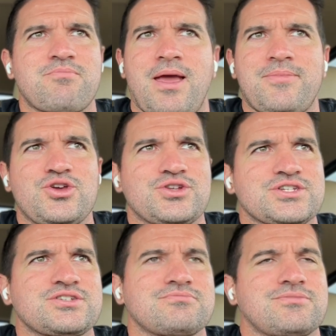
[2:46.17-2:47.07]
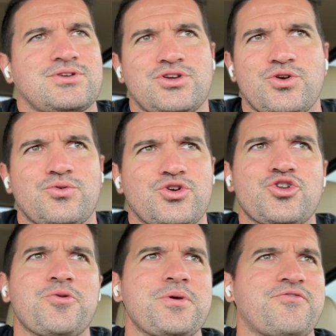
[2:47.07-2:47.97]
Maybe you
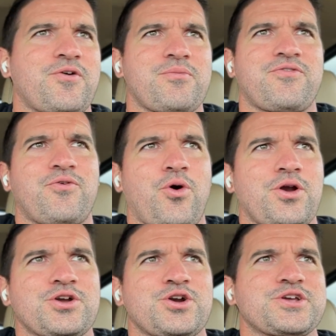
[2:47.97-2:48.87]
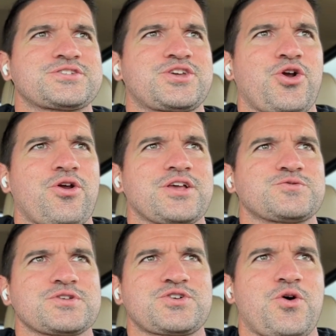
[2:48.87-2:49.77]
knew me from before and you're just curious
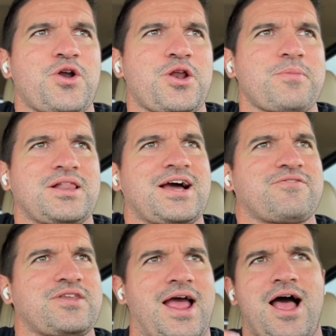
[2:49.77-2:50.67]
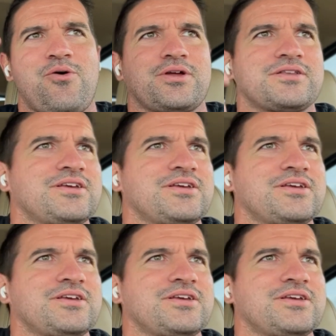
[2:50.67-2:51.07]
what's going on in my life now, and